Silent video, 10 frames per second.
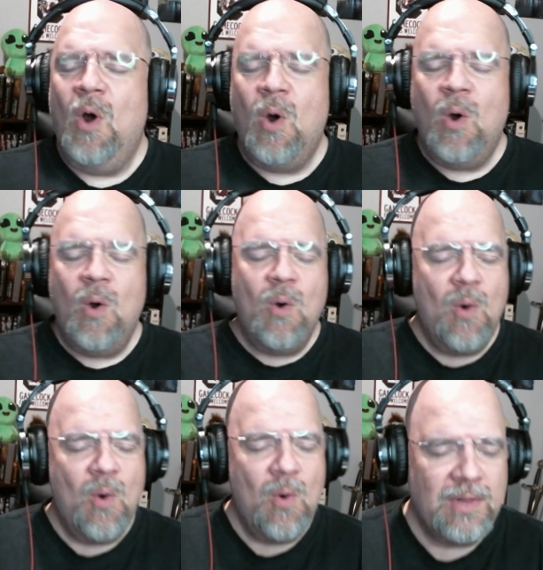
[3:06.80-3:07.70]

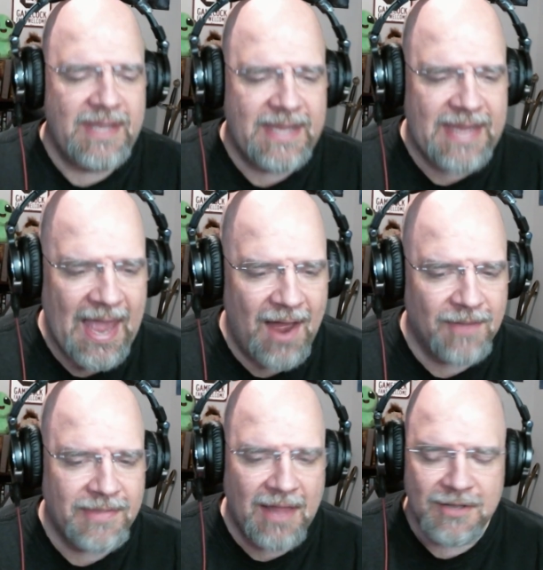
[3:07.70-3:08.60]
Holy cow,
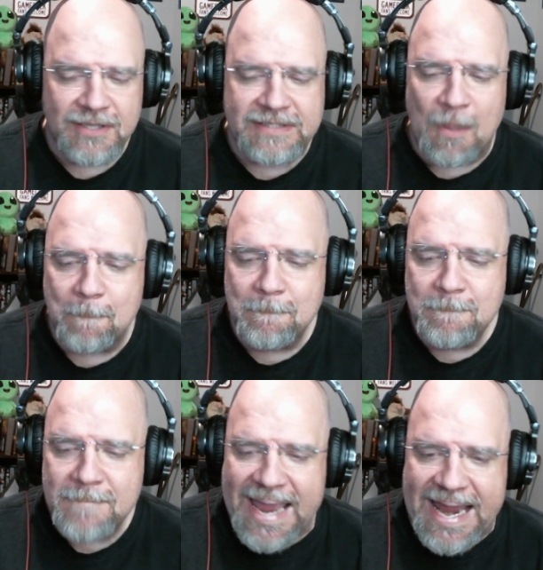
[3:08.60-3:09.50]
that looks
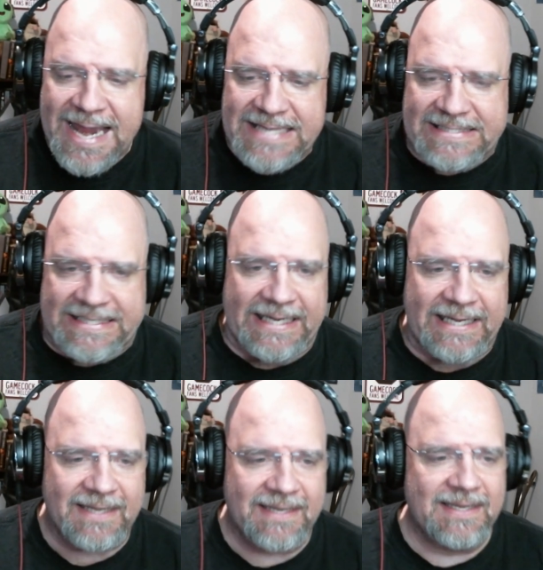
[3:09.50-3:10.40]
amazing.
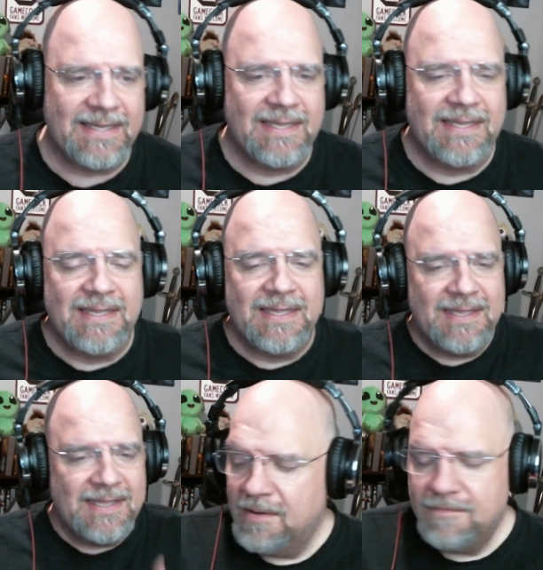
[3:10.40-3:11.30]

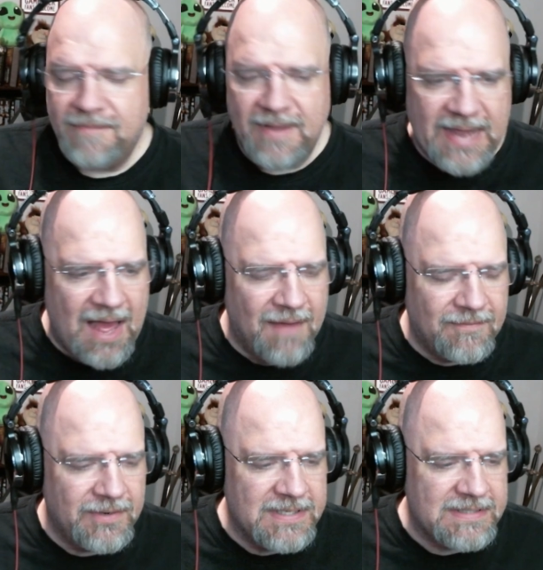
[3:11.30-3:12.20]
Fede
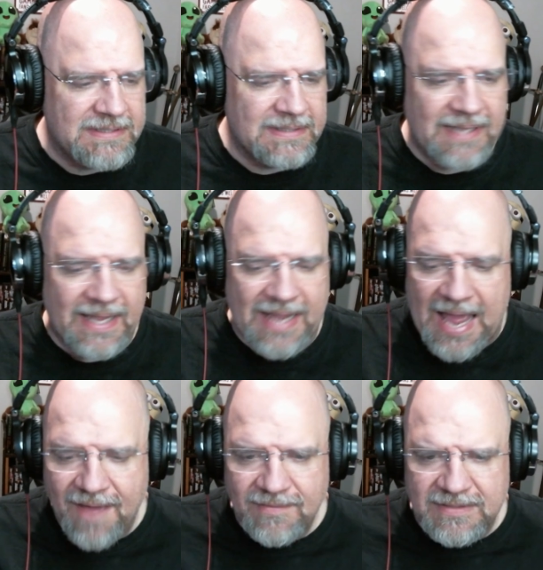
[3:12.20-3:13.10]
Alvarez, like
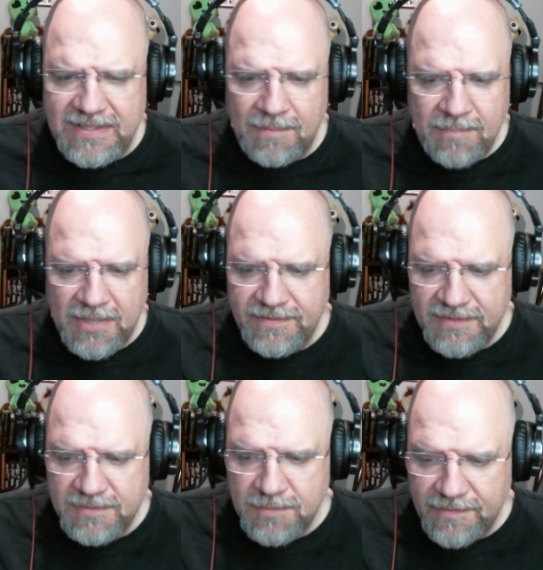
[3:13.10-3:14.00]
I haven't seen a bunch of
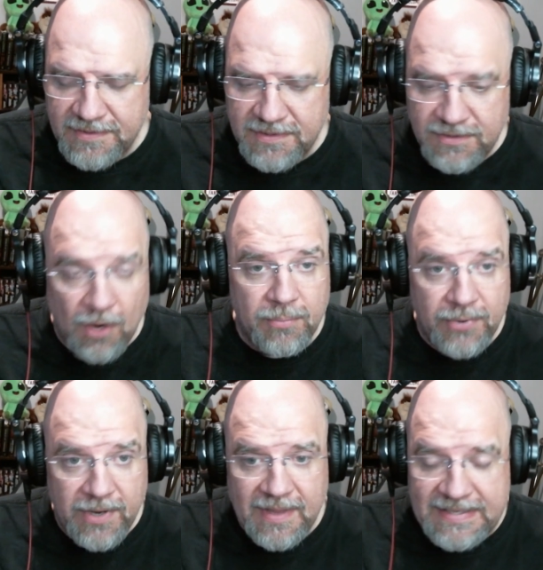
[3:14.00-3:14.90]
his movies. Don't
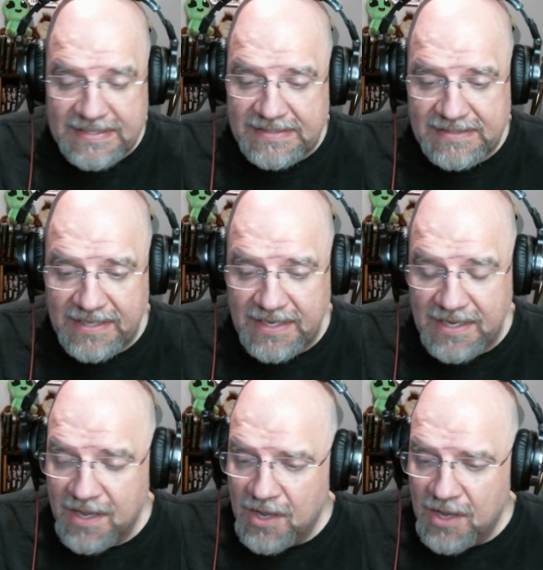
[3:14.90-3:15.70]
Breathe, I did see.